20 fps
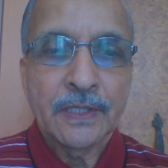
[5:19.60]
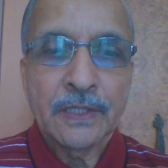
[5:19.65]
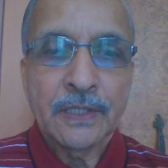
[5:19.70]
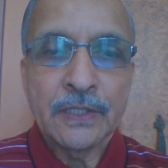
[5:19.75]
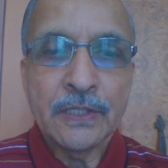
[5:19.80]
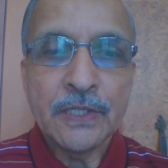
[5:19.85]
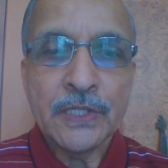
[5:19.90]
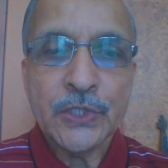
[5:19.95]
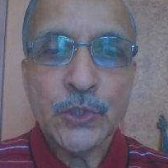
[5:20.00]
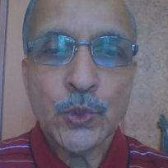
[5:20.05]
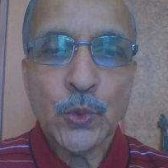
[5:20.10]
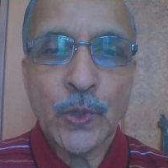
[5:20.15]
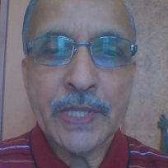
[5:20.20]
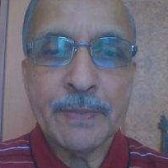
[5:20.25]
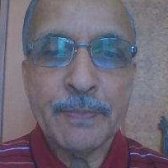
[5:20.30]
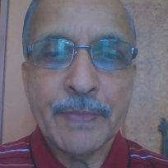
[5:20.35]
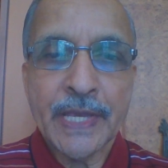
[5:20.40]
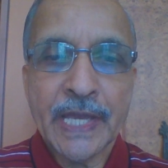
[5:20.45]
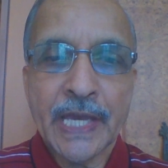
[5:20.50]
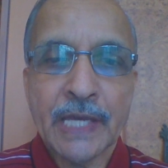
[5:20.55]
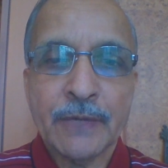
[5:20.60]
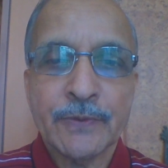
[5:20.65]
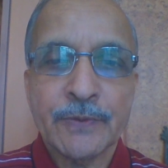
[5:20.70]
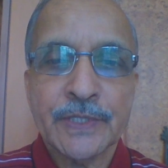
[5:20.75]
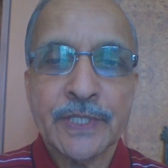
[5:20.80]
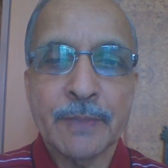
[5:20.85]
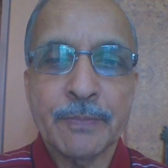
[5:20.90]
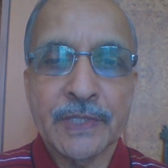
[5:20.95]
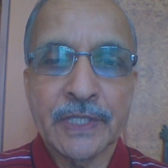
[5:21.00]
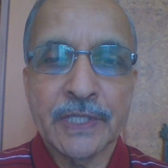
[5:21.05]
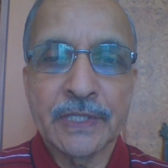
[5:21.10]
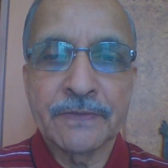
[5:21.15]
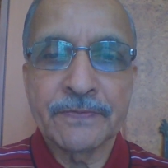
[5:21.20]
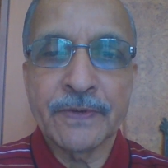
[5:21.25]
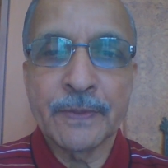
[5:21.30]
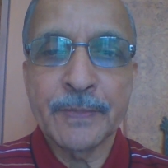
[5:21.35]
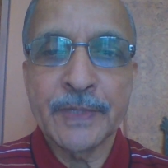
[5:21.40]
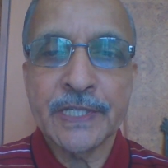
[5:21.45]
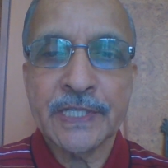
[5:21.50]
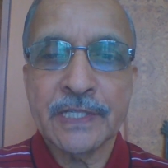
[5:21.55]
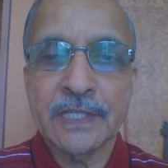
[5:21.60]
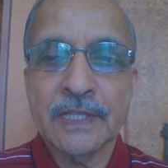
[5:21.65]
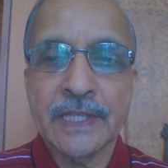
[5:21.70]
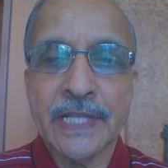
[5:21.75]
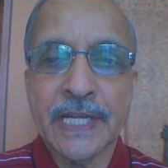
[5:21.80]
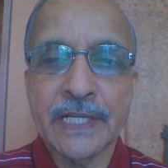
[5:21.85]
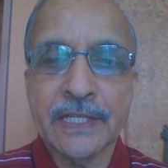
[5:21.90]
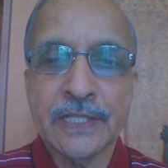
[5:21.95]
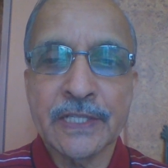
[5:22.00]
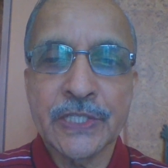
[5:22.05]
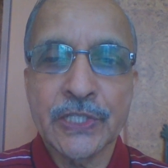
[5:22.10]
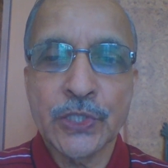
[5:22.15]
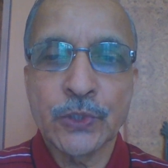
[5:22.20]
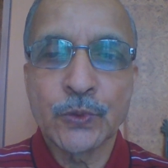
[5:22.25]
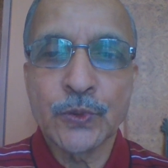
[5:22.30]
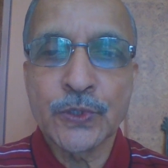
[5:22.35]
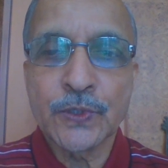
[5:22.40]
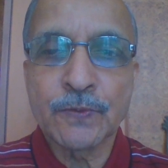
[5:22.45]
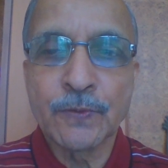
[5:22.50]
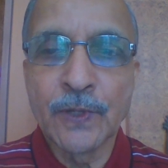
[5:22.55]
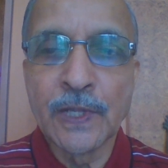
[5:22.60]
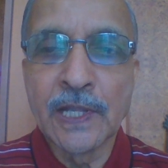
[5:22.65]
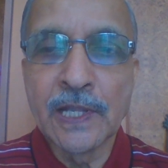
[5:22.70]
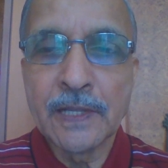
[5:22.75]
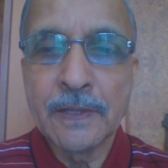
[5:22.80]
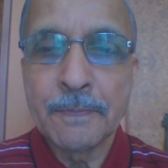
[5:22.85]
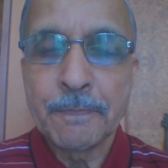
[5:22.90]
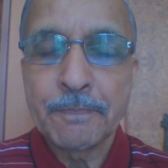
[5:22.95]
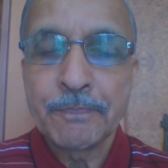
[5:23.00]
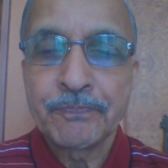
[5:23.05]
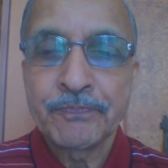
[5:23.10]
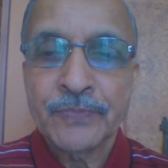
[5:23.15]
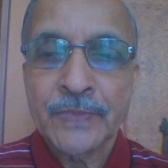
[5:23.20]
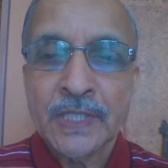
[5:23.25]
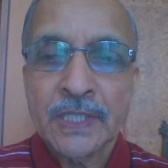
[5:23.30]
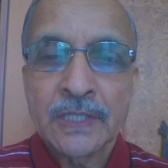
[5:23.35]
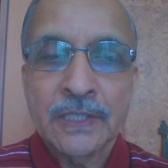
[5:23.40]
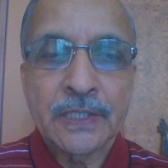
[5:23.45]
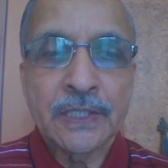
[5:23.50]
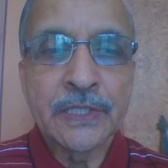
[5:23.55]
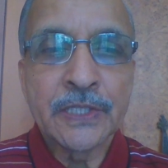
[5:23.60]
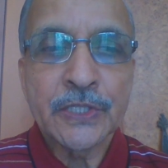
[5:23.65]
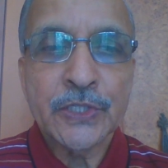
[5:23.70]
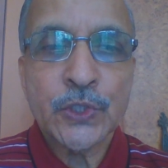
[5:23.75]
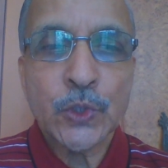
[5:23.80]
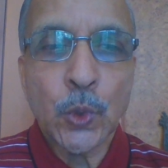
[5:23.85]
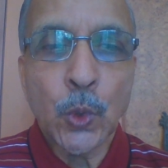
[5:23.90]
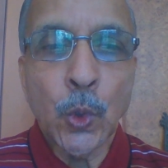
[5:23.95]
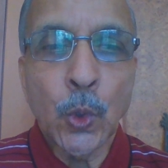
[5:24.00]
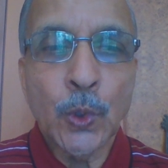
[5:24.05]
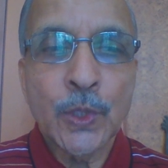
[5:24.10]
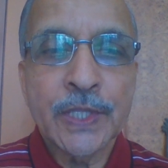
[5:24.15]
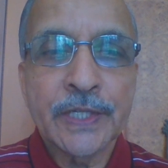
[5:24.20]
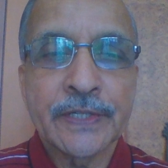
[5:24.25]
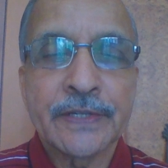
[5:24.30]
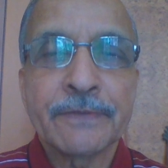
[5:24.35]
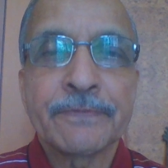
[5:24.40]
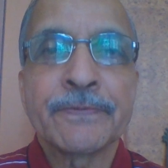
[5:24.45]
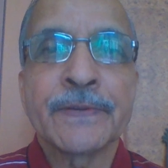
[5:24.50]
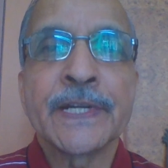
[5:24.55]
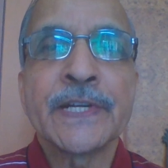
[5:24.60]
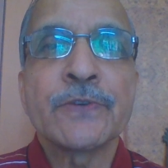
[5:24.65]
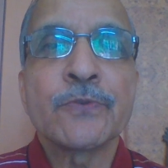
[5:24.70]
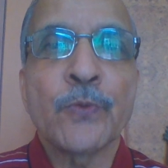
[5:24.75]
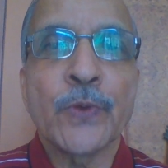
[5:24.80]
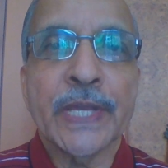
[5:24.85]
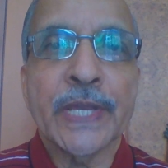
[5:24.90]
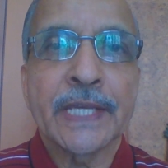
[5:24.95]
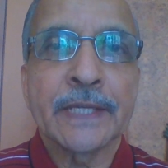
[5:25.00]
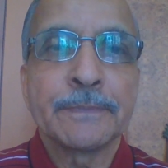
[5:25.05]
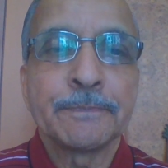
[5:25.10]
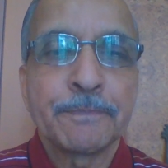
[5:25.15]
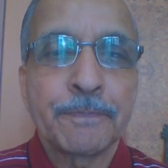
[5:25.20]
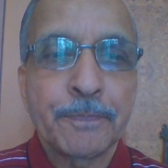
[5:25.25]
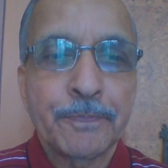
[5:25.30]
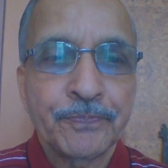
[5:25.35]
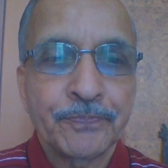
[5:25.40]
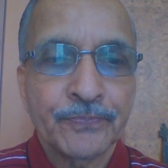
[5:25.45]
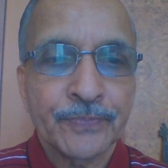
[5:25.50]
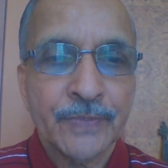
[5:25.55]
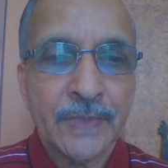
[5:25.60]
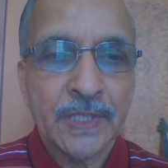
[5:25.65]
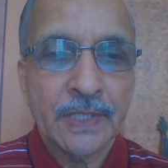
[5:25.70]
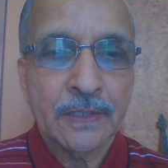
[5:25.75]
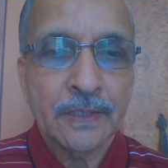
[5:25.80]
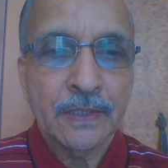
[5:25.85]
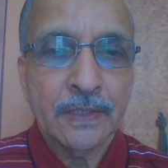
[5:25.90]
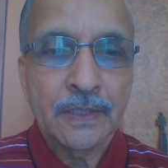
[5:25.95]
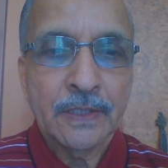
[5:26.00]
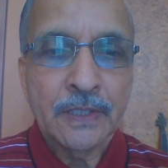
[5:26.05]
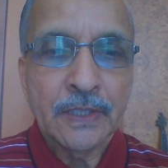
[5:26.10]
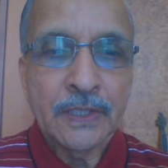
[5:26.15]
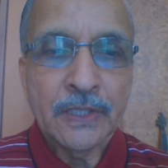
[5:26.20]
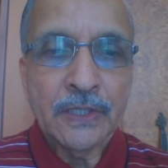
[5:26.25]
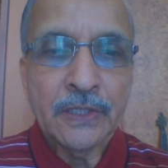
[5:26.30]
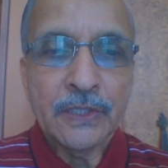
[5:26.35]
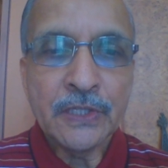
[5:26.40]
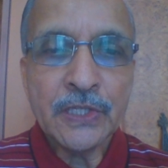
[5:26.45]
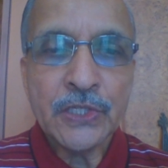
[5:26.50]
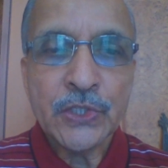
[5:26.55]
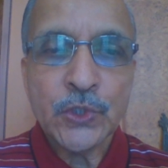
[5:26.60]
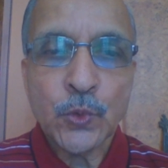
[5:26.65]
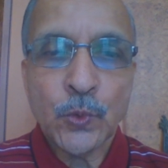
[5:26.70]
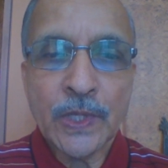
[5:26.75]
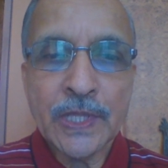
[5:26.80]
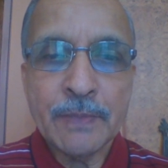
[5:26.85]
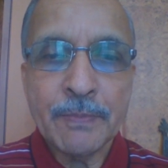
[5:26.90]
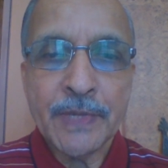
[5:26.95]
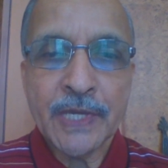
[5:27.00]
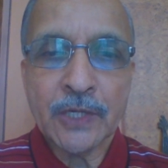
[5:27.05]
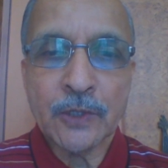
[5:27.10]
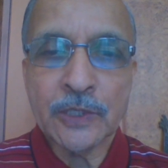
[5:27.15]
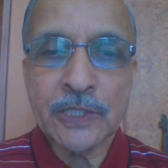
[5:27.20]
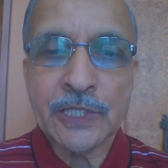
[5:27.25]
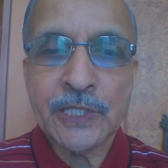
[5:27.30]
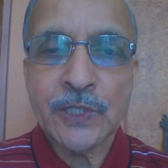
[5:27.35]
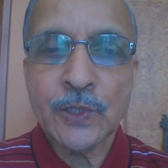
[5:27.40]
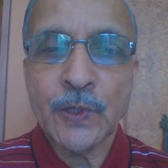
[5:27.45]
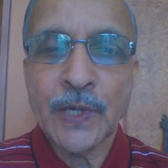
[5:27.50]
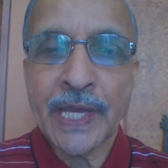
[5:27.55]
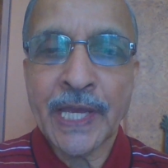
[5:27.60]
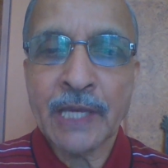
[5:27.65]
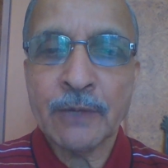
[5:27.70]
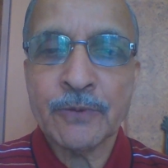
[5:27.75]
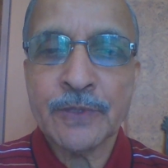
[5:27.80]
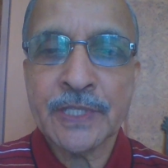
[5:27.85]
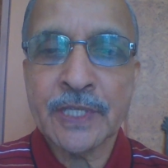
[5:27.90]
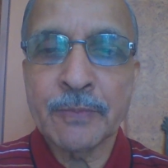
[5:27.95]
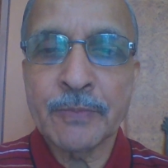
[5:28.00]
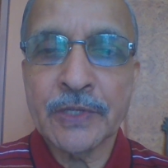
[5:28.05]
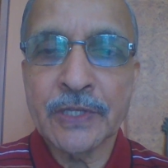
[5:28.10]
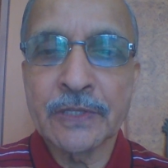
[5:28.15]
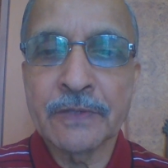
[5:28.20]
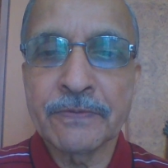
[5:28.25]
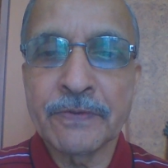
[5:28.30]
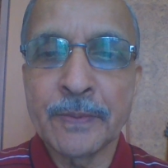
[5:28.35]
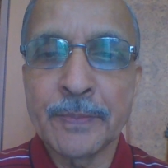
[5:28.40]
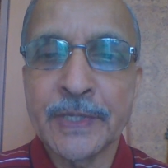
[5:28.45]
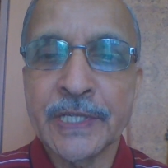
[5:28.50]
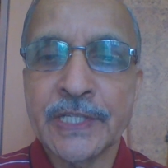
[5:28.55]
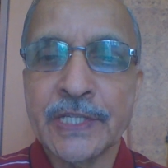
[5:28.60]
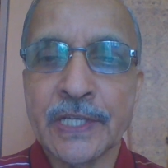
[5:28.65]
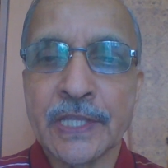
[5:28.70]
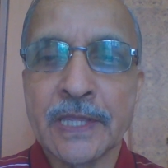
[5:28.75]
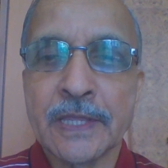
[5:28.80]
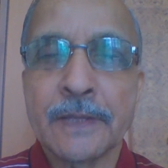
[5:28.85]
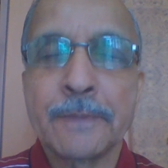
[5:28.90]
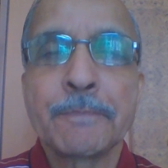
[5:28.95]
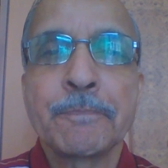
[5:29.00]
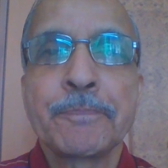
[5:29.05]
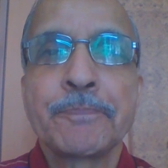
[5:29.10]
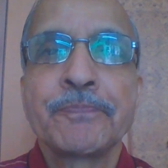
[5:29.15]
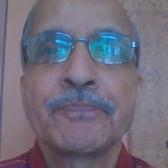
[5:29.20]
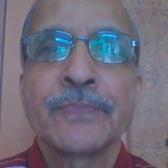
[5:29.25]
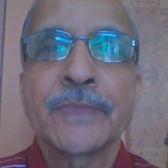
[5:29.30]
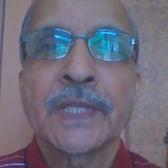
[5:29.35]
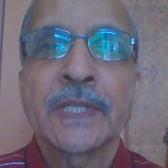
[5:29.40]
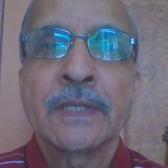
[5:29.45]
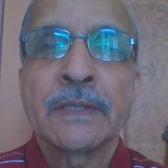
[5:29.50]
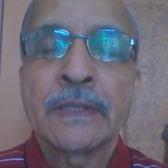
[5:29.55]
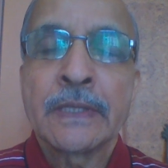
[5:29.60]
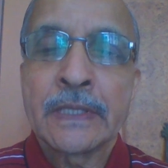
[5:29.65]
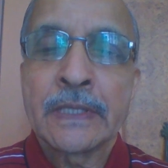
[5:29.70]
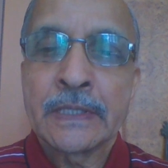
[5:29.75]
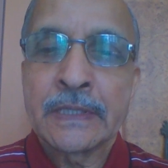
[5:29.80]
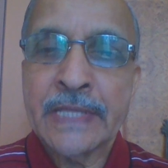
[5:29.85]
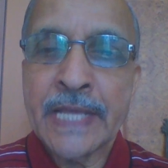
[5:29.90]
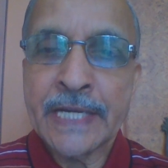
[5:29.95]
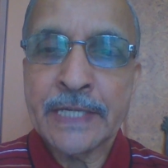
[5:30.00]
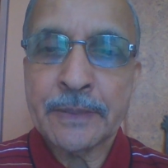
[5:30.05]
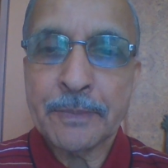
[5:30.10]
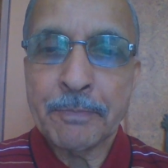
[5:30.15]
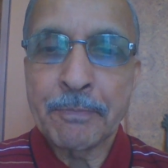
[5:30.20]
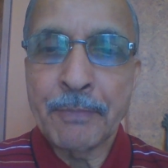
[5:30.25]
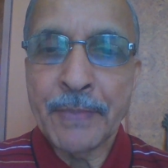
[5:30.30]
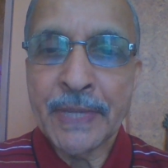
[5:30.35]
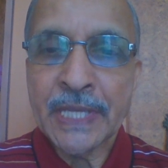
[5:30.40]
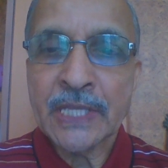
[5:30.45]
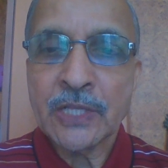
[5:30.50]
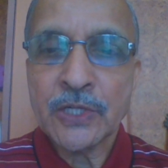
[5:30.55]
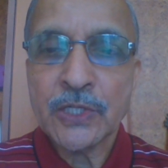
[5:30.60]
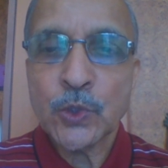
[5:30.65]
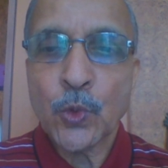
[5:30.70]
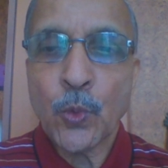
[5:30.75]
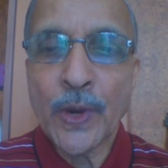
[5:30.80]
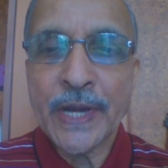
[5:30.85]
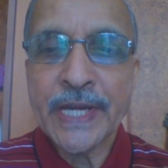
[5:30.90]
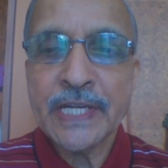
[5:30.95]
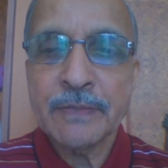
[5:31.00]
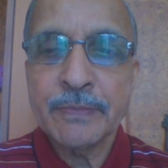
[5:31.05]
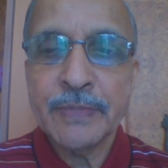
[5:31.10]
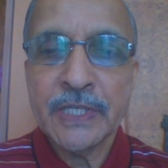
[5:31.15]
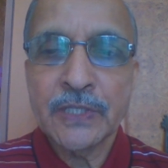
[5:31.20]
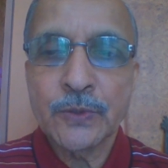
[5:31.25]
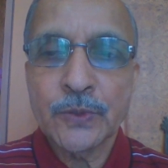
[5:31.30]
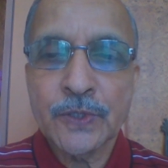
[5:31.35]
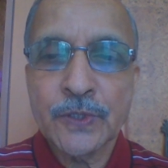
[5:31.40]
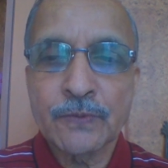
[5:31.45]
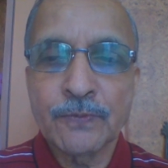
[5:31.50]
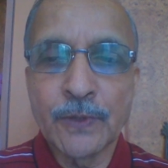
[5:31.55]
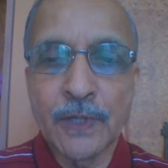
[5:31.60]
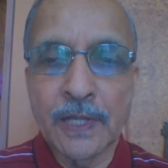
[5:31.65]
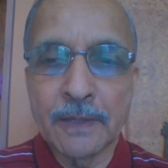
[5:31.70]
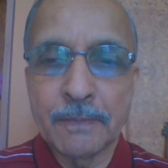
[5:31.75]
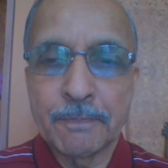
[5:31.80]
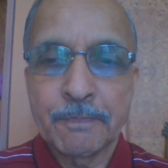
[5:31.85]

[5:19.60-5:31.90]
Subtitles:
Each one may have some information that is useful in its own different way. Each one may also have some information that may not quite be useful,